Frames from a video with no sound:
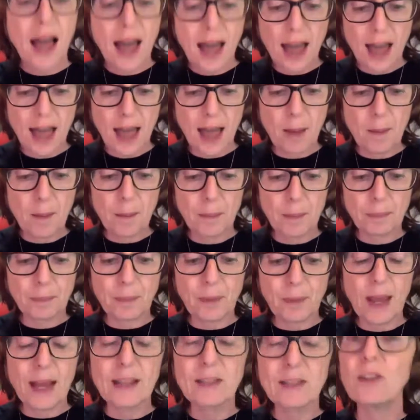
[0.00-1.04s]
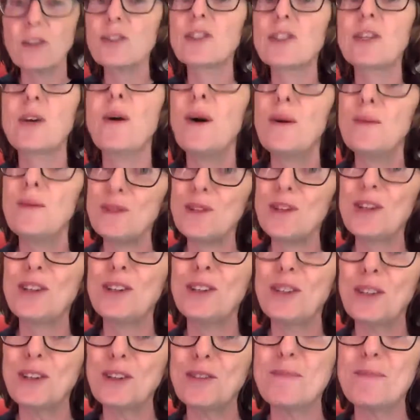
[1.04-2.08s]
And also I was
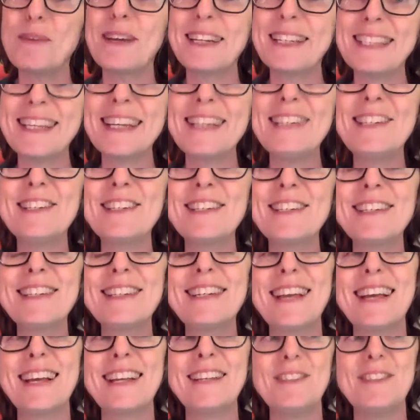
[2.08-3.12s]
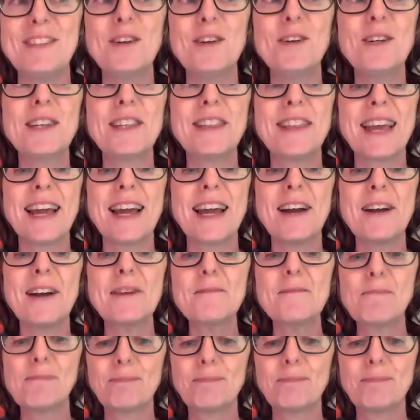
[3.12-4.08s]
doing a lot of meditation and yoga there.